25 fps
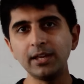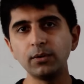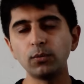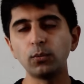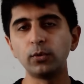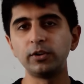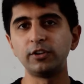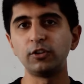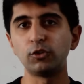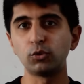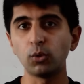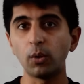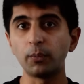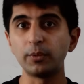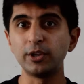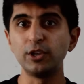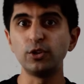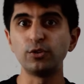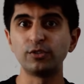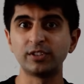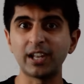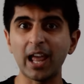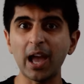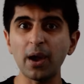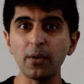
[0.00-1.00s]
which is what we
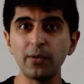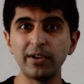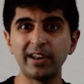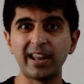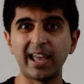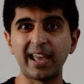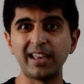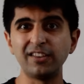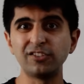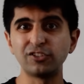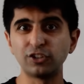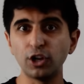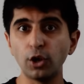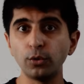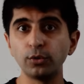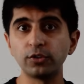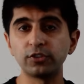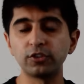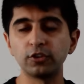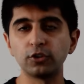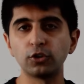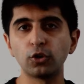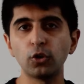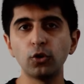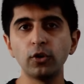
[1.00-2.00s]
use nowadays,
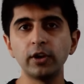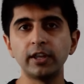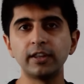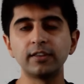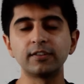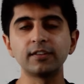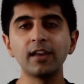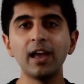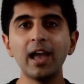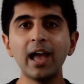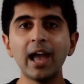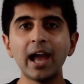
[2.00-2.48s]
notes and coins,